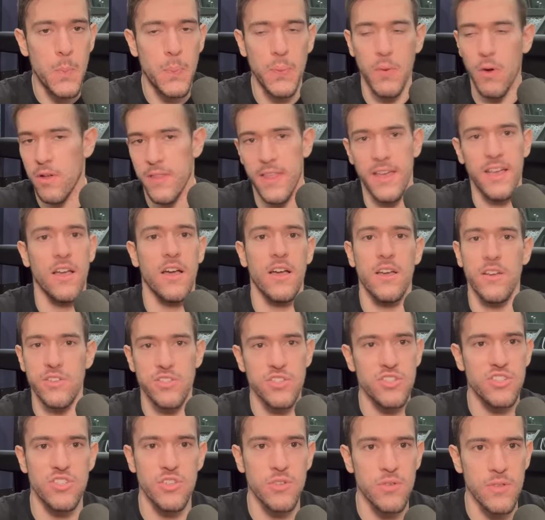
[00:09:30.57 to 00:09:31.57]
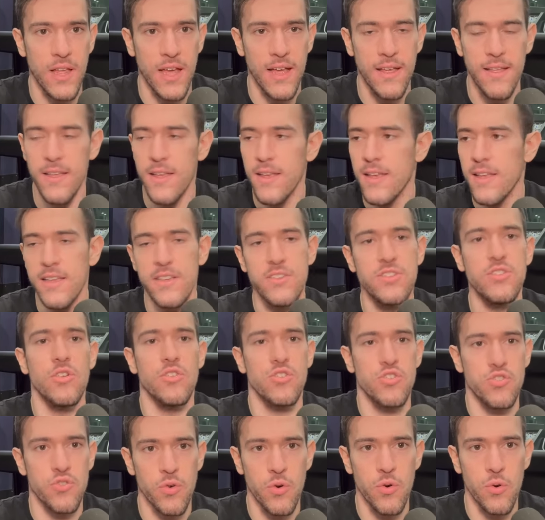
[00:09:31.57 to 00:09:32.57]
oh, that guy could just do that. It's
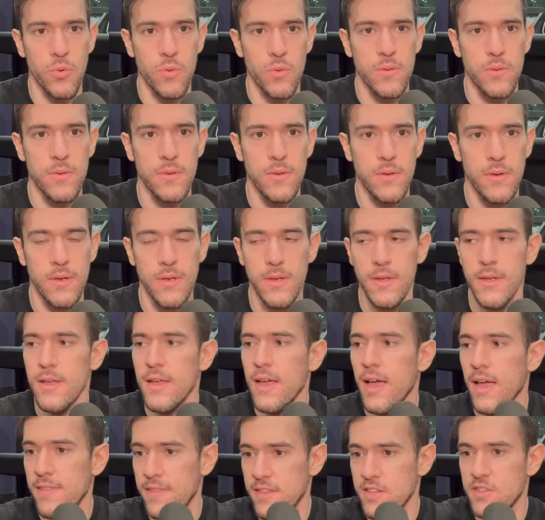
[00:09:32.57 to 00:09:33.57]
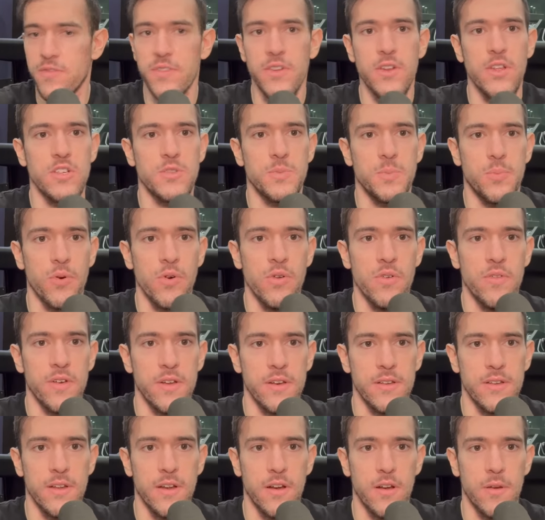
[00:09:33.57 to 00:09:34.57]
not true. And this video's prove
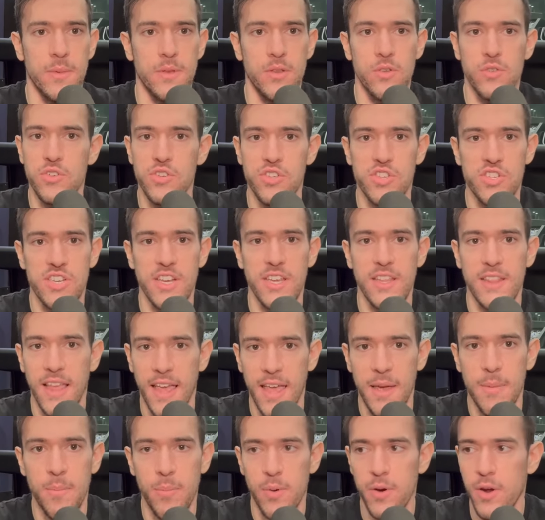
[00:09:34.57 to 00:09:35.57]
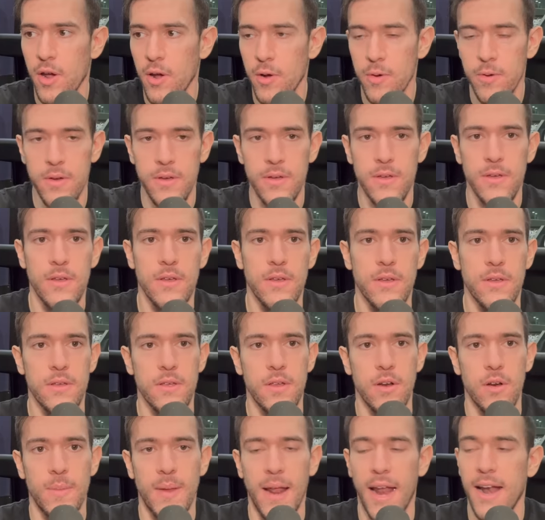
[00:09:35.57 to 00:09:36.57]
it. You know what I mean? You're just seeing the embryo.
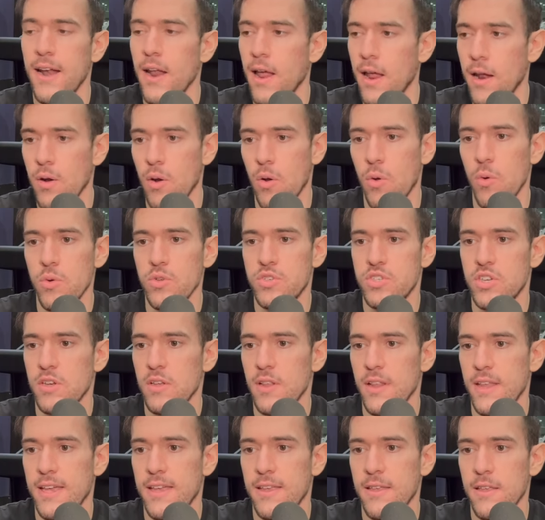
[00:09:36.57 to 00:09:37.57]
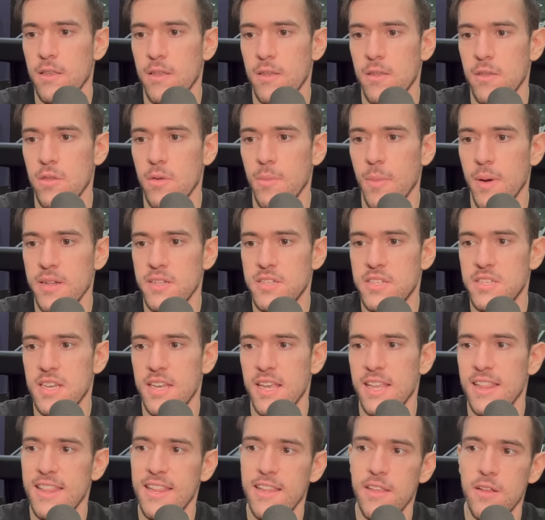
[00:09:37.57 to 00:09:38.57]
You know what I mean? And also, like, you might
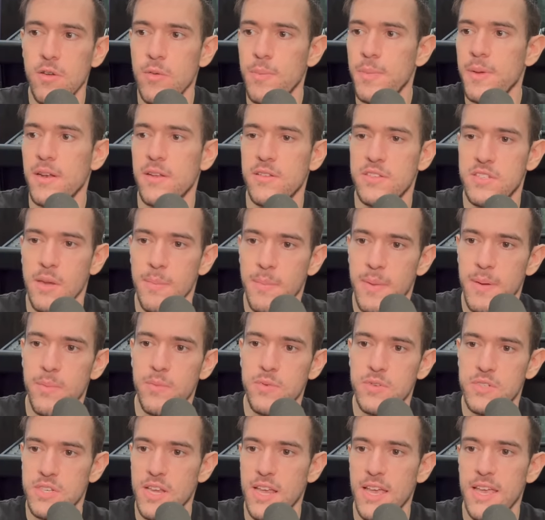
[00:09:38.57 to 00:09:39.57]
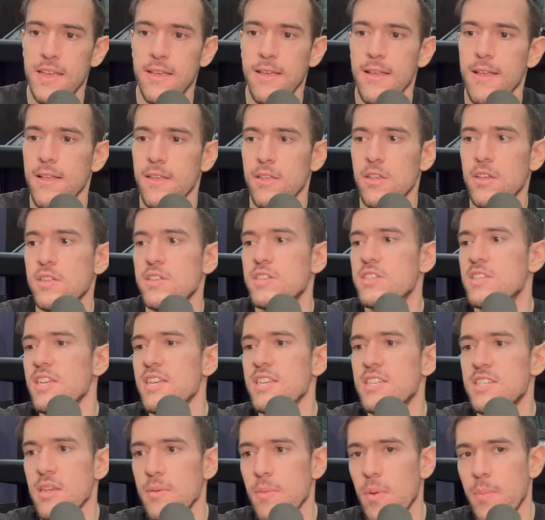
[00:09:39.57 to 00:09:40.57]
see a little bit. Some people say you can
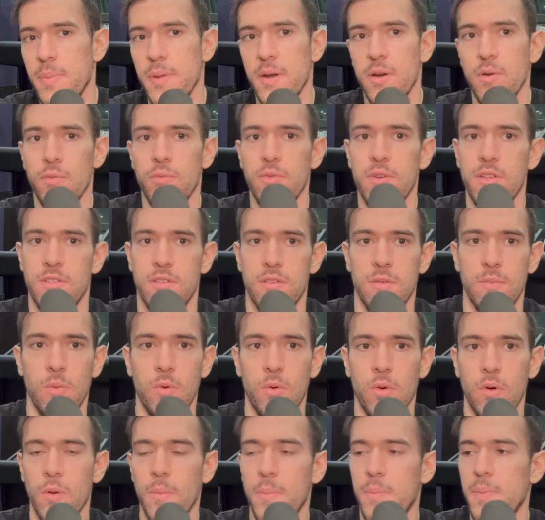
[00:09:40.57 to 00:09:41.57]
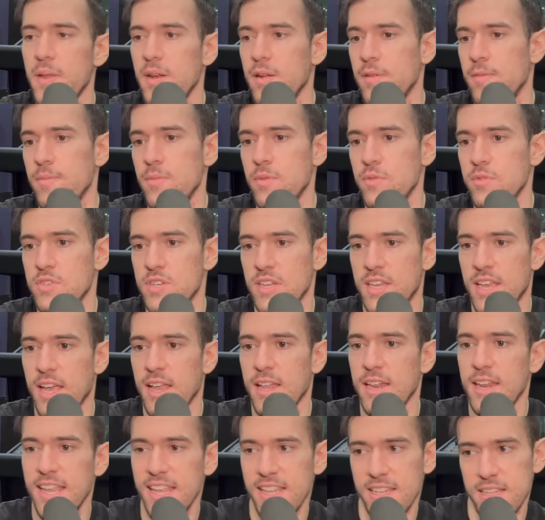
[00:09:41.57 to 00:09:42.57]
see a bit of rhythm or a bit of
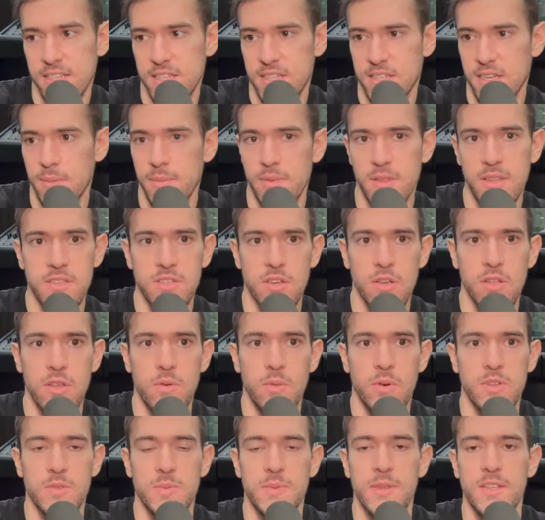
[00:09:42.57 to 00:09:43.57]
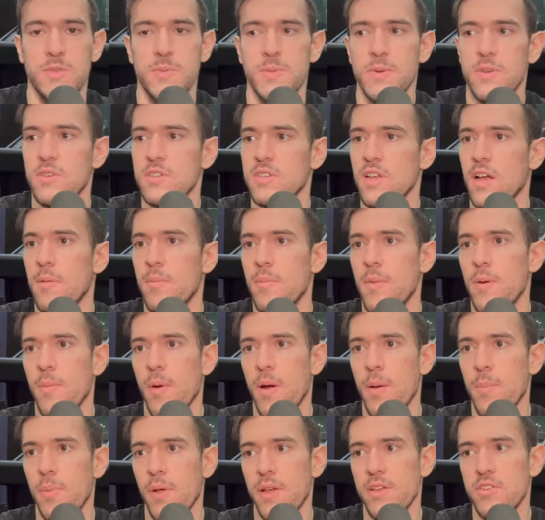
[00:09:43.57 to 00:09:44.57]
musicality in some of these early ones. But that's because I remember
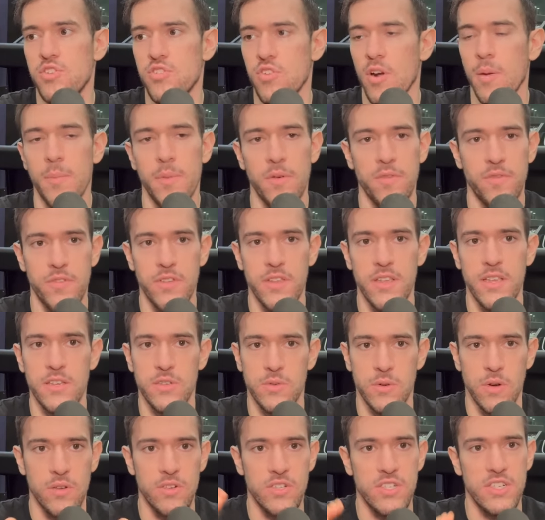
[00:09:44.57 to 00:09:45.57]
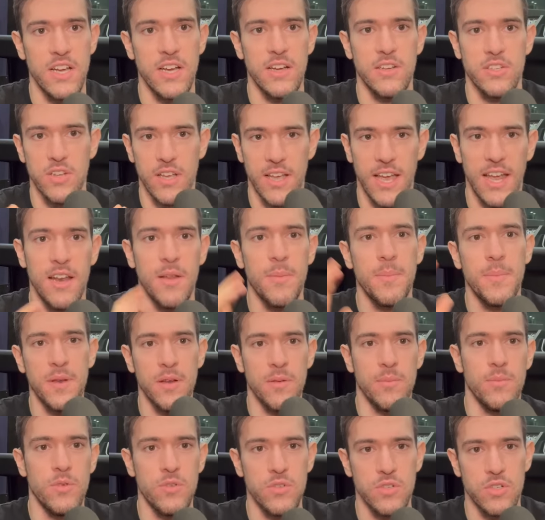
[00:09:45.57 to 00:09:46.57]
I played trumpet for years when I was young, so I had a bit
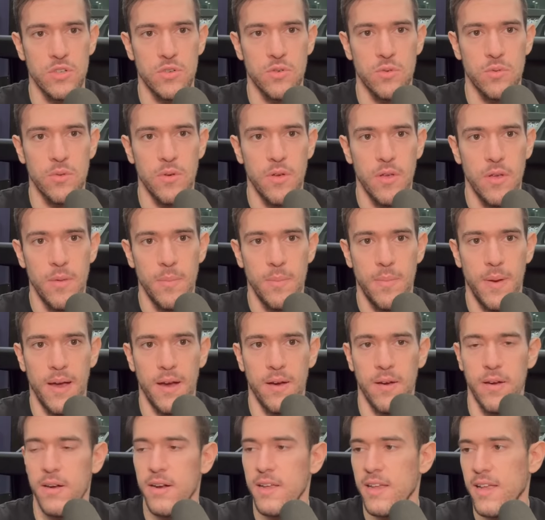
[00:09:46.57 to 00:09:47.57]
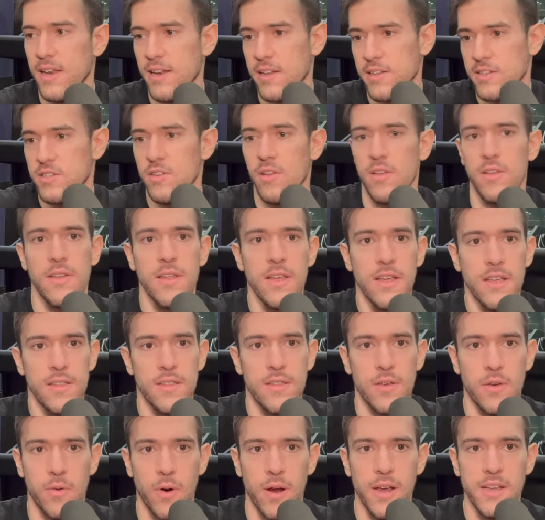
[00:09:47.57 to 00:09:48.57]
of musical background. Again, it's not
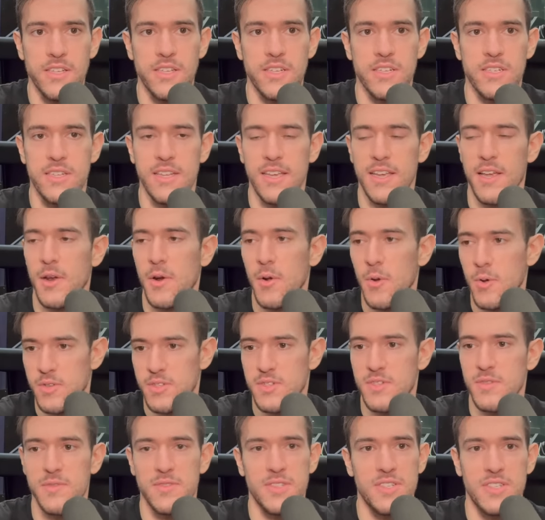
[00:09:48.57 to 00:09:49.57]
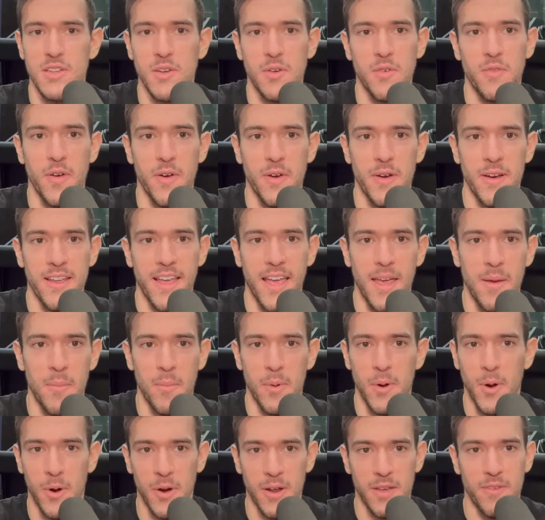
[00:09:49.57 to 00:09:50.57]
the craziest thing at all. It's still very
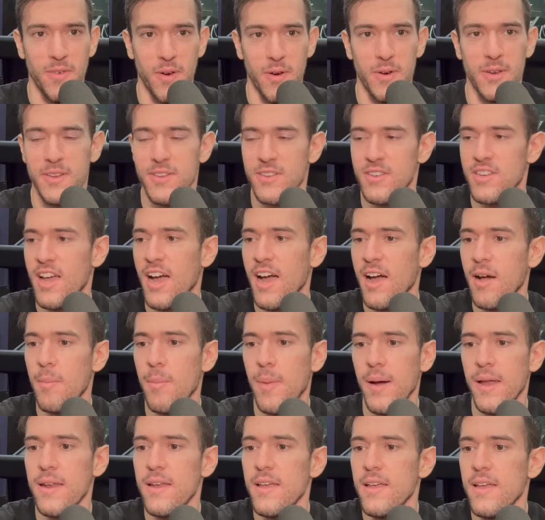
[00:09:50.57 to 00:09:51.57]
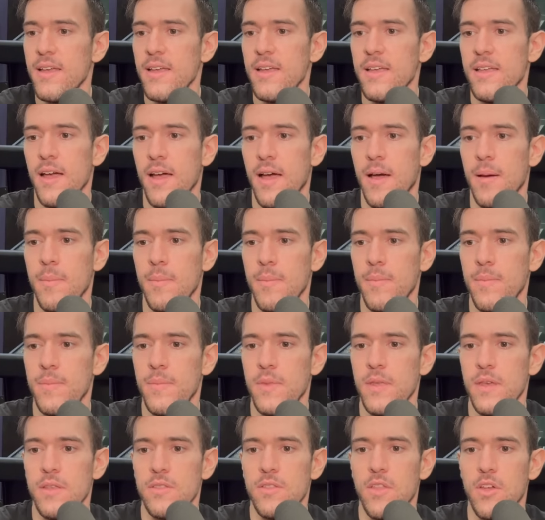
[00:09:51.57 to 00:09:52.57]
embryonic, very young. But
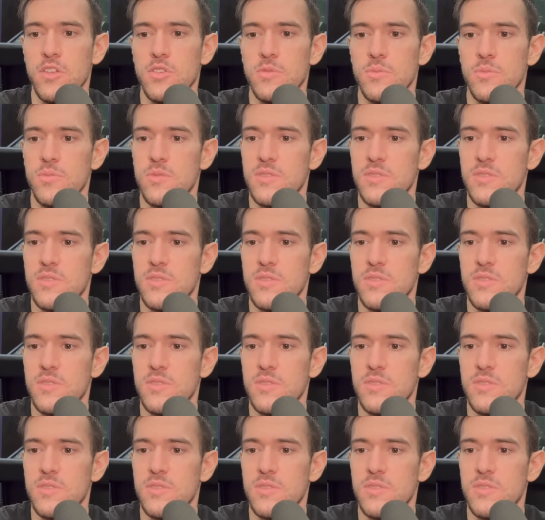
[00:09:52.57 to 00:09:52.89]
those